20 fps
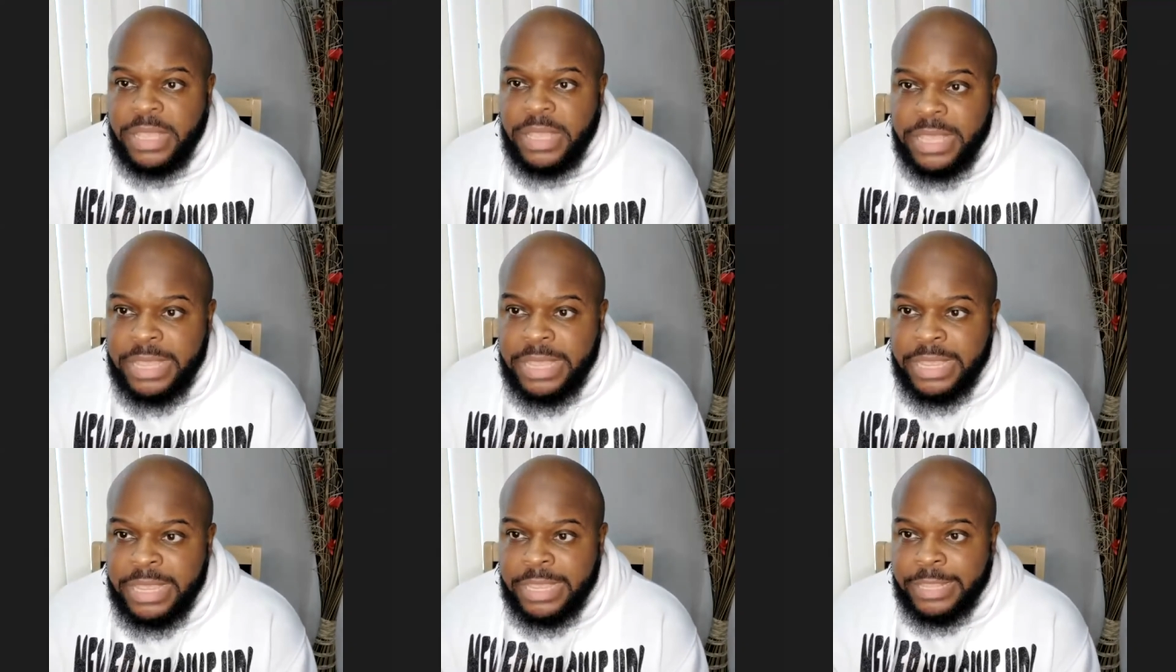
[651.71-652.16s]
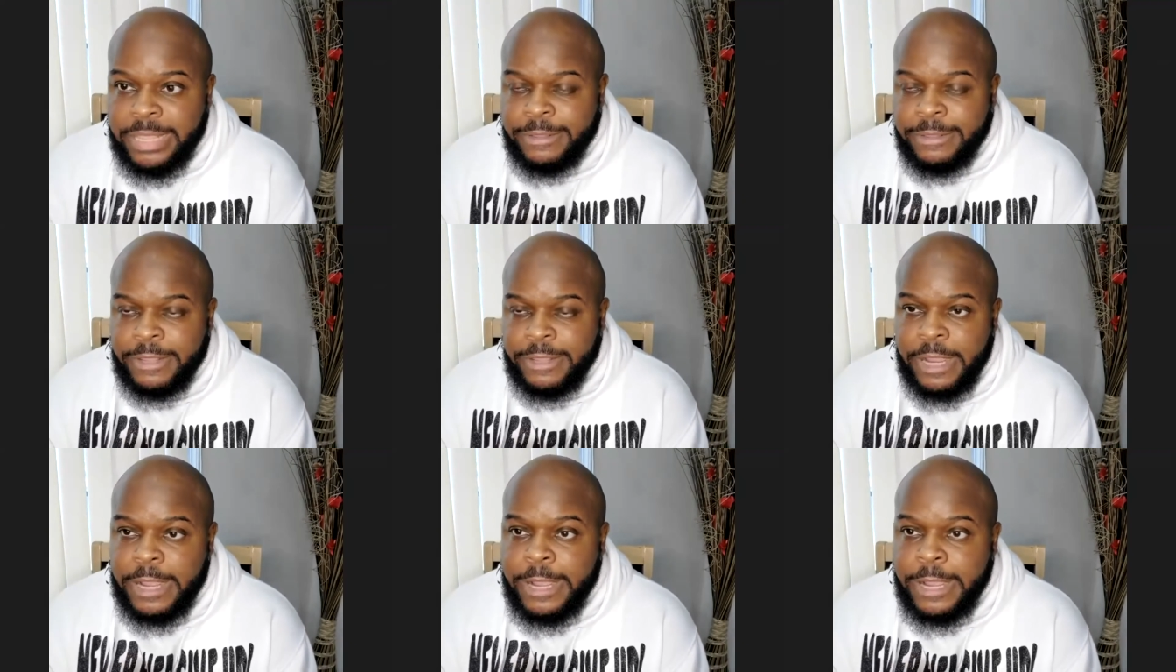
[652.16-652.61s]

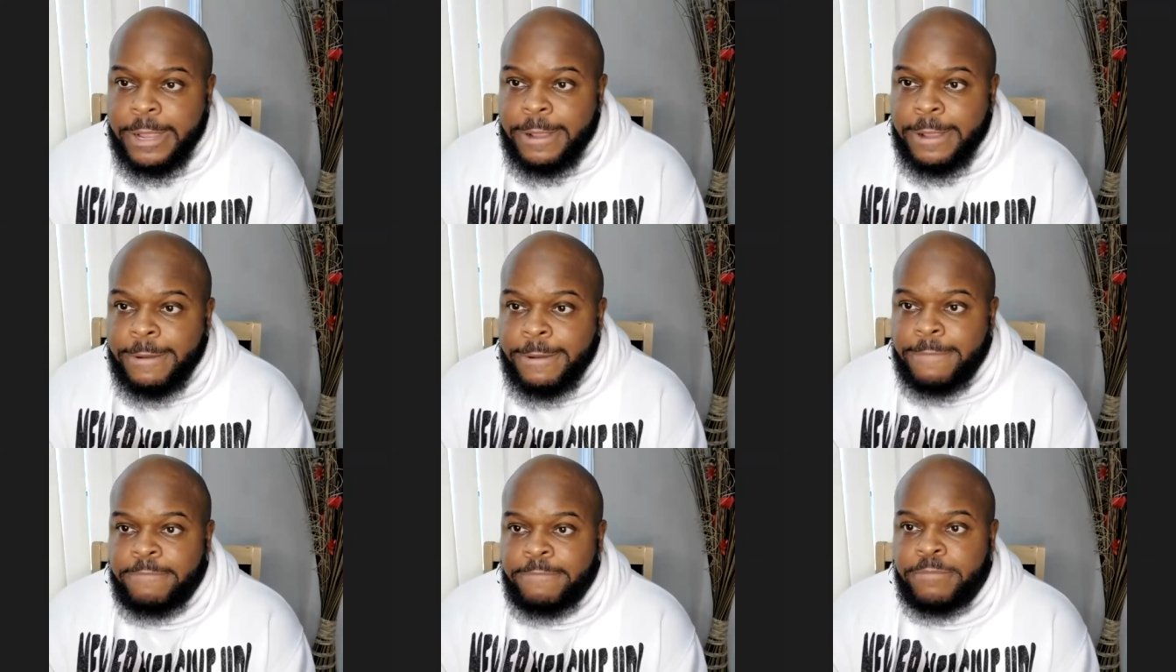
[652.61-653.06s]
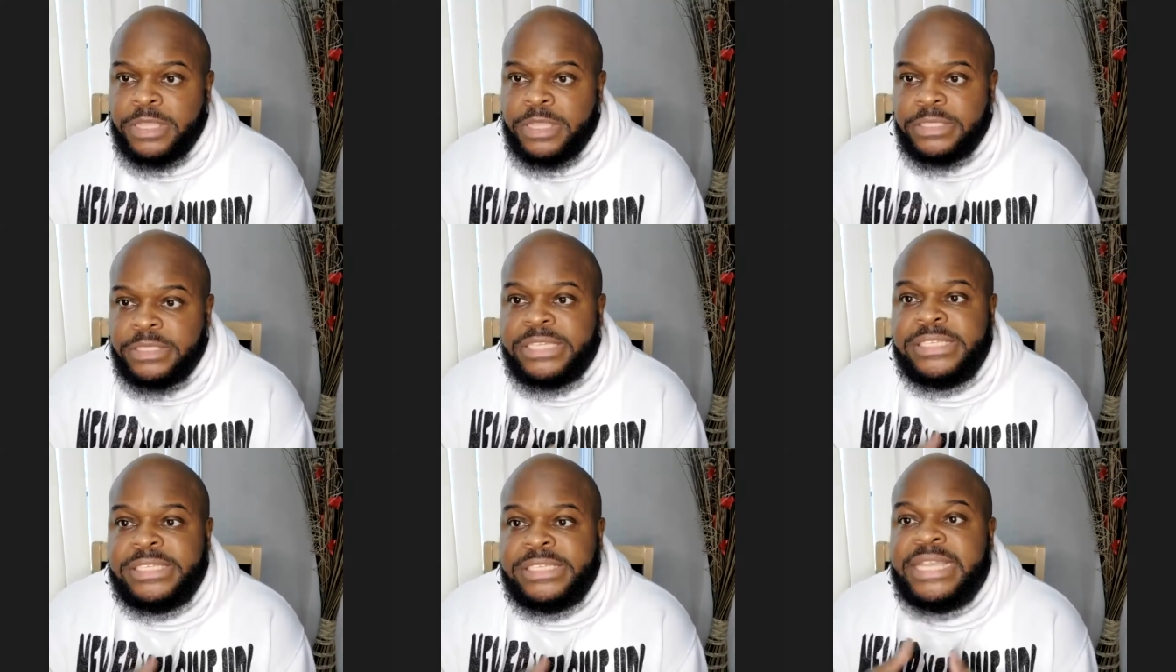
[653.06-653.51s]
and um,
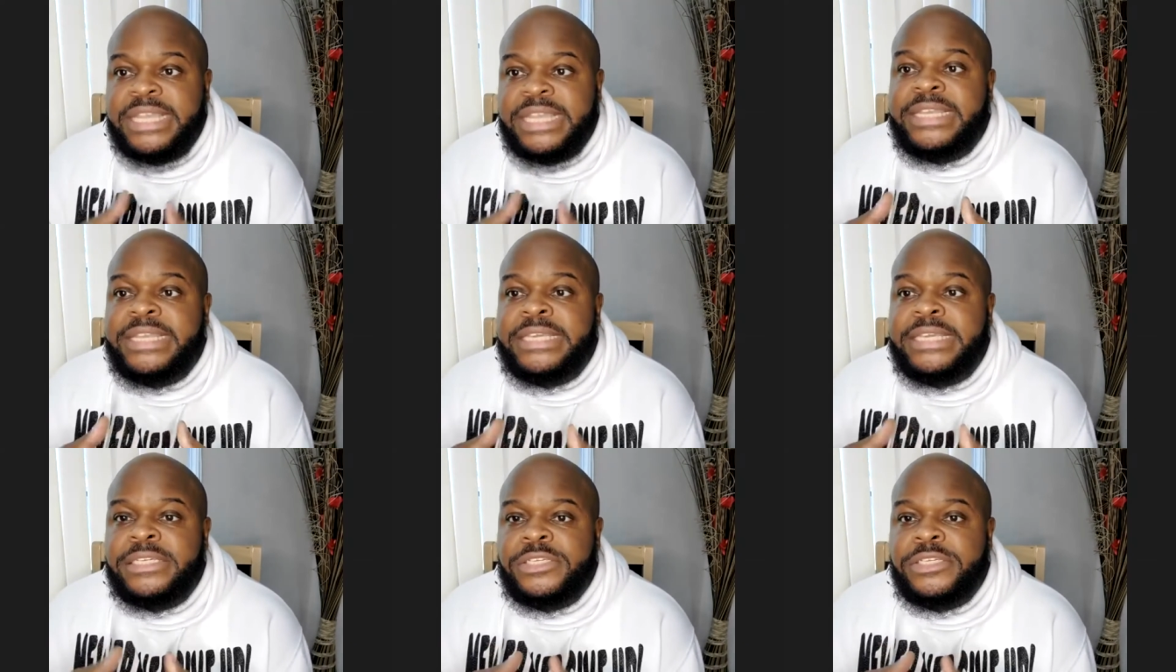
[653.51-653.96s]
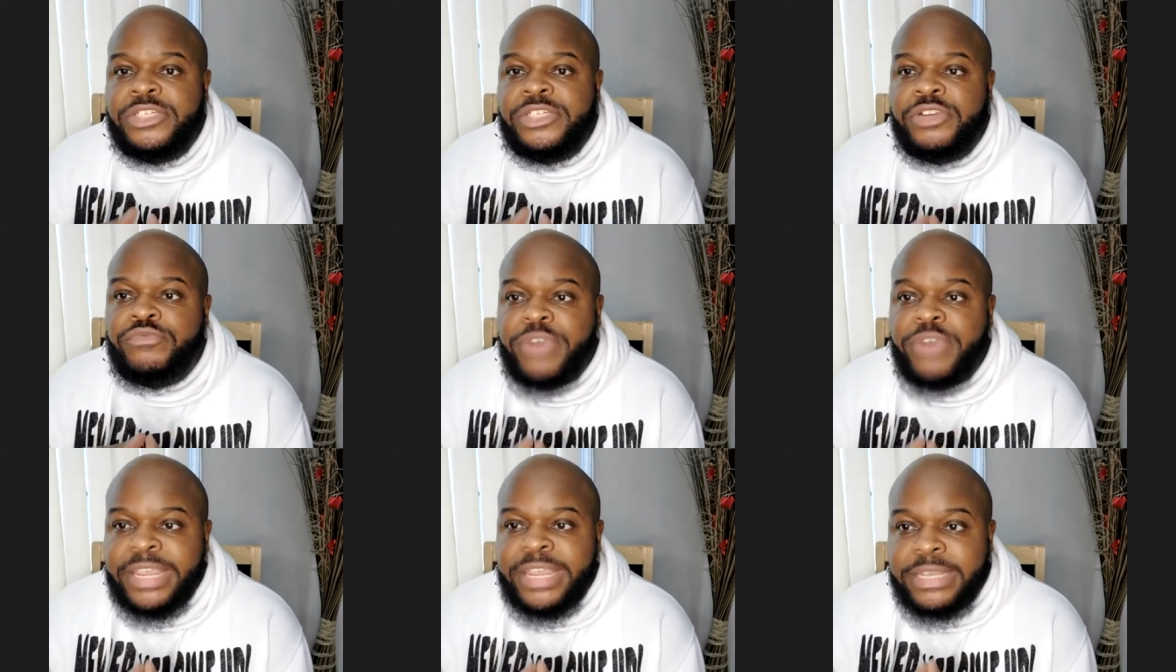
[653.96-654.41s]
the city
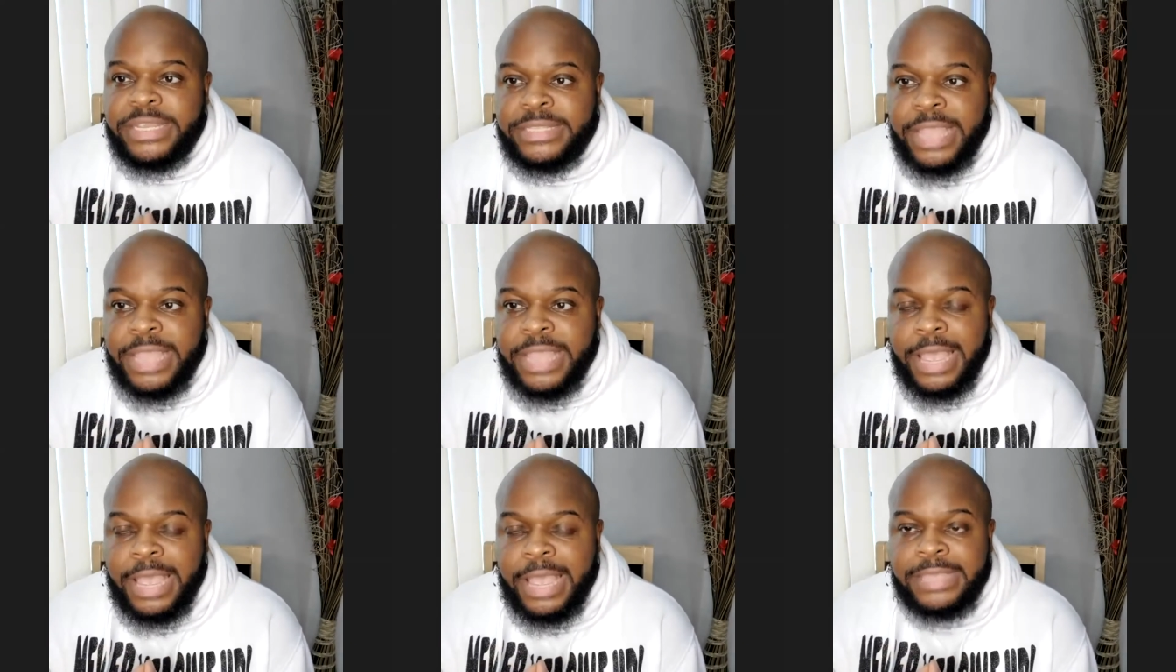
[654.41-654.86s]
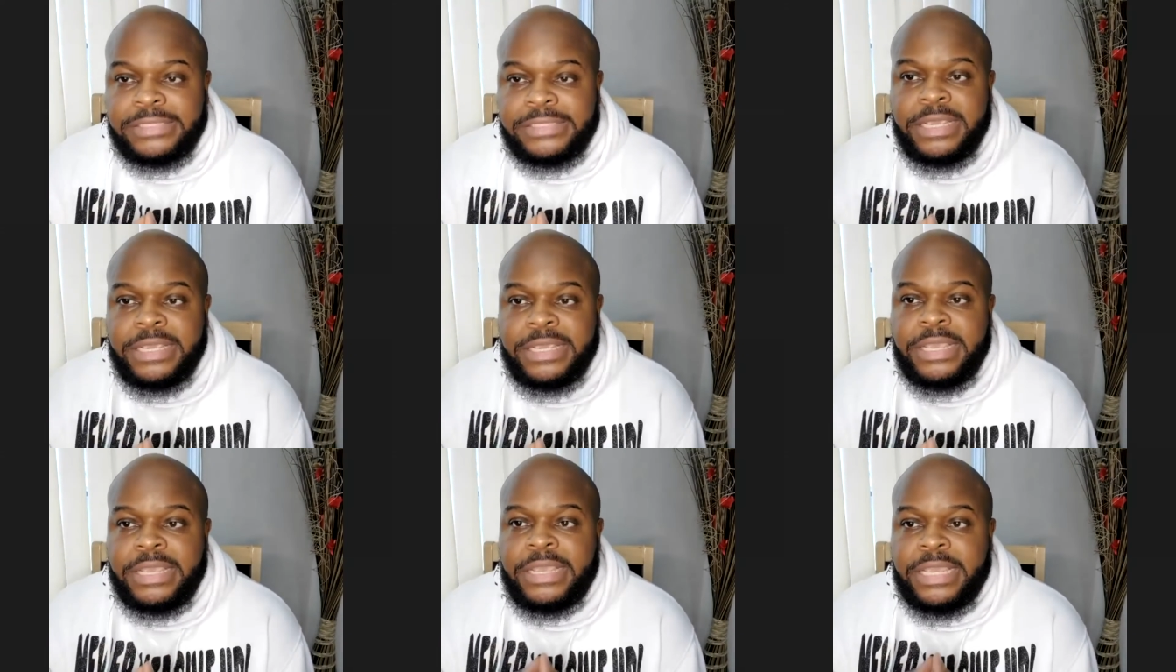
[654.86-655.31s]
should recognize
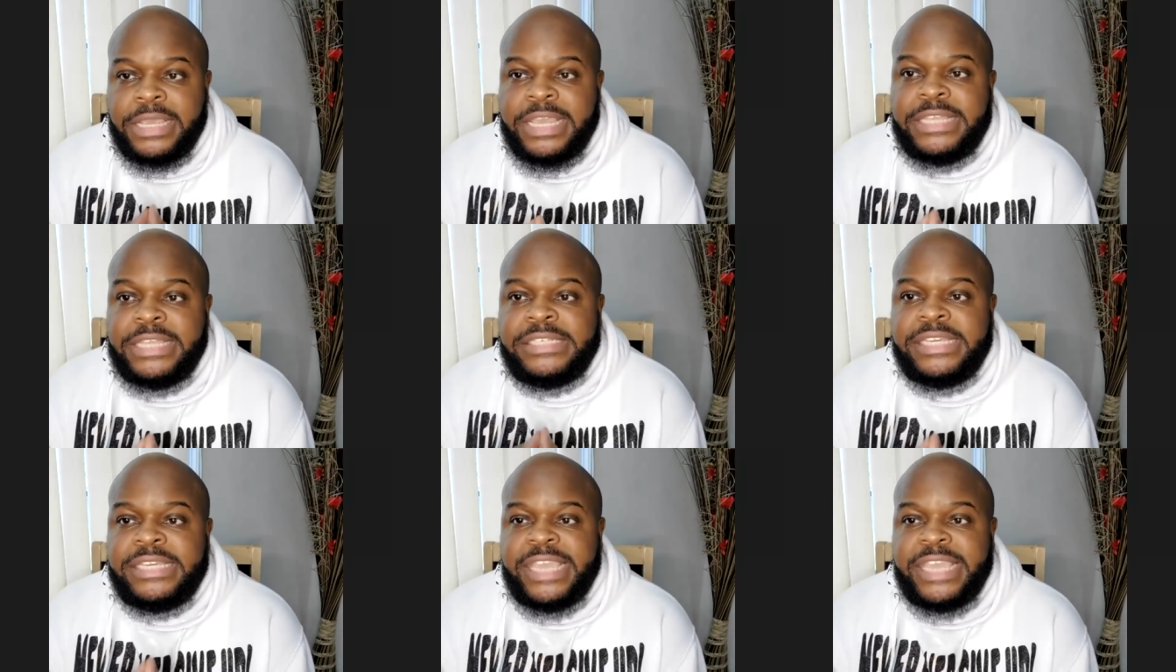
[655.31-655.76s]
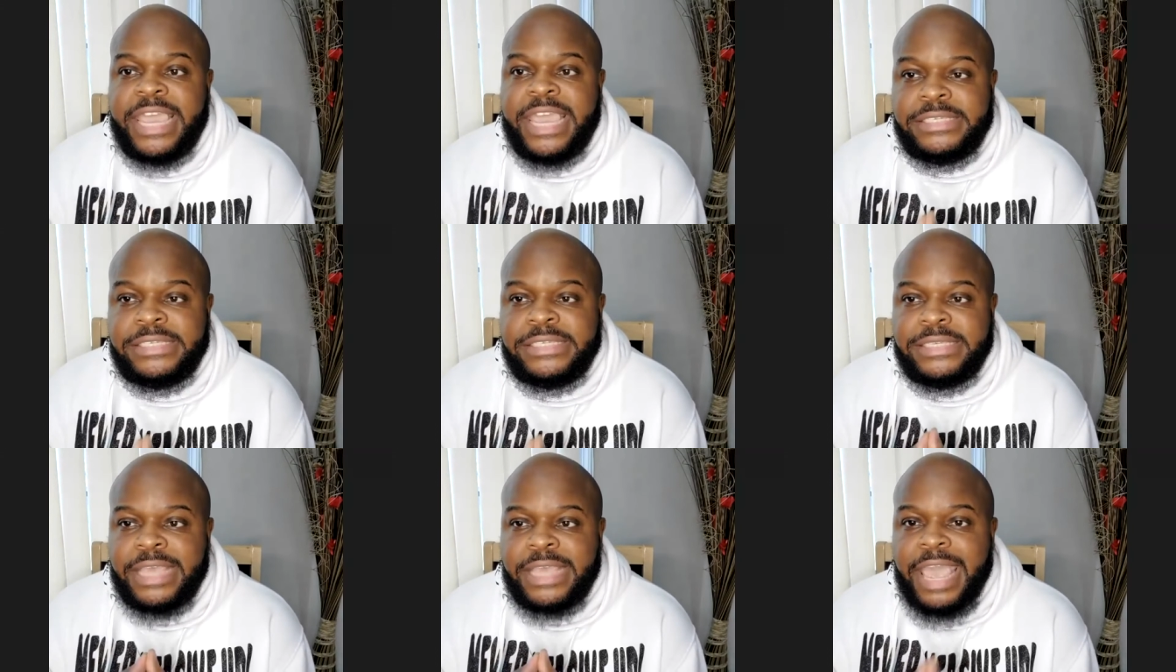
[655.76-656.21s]
each
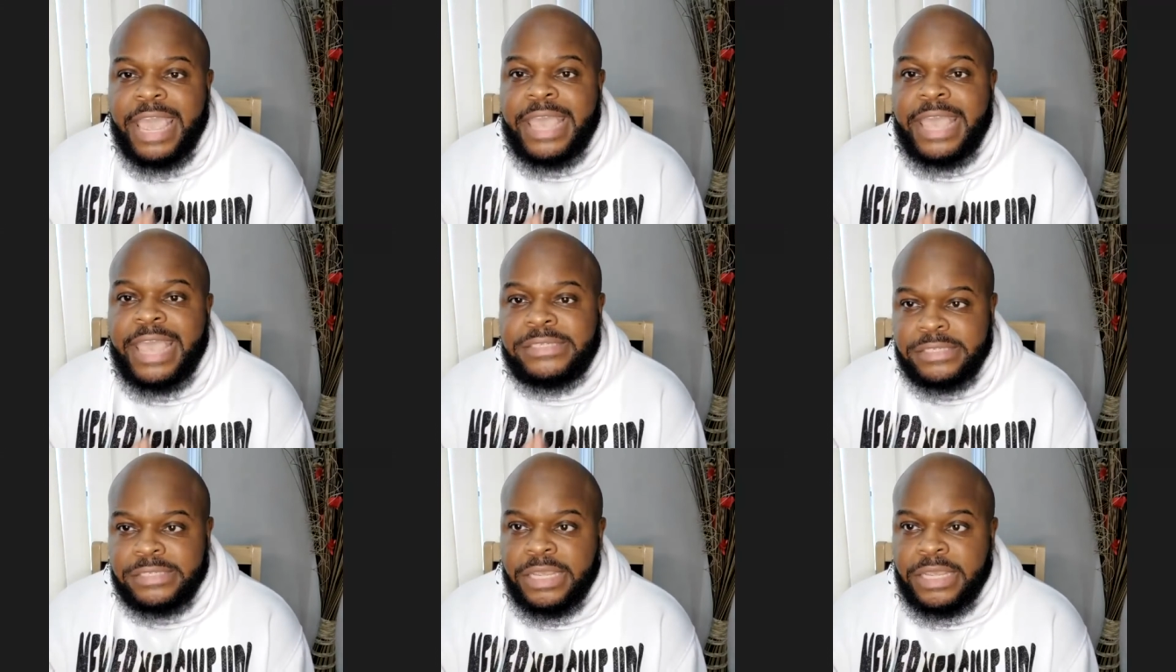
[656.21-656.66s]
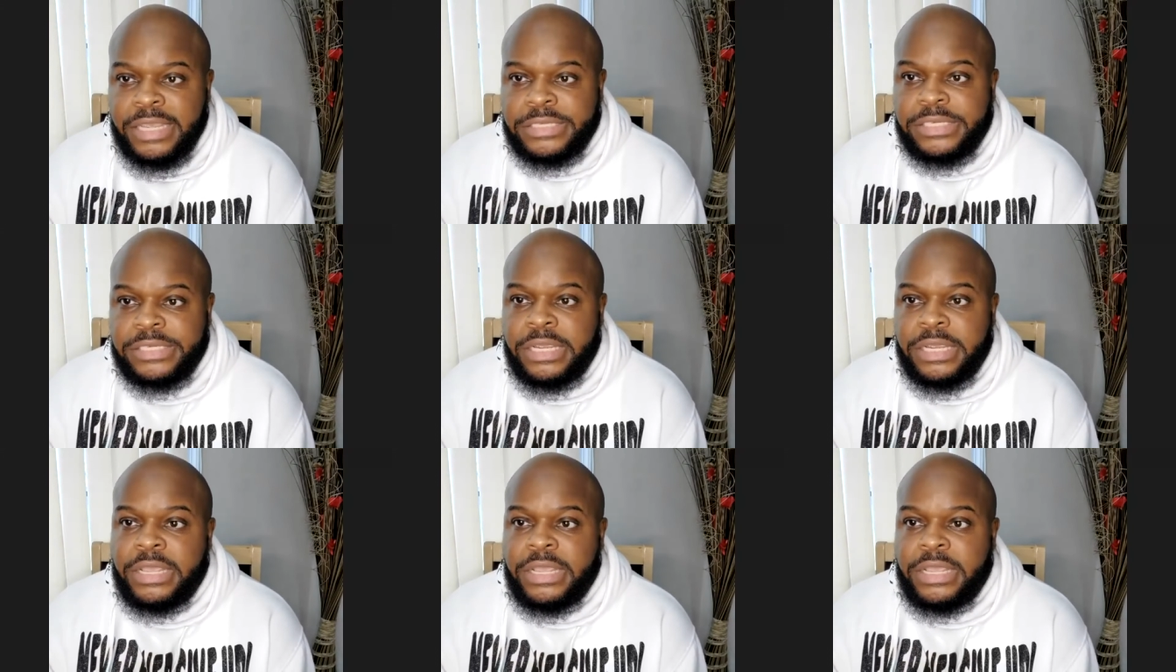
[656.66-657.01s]
case as such,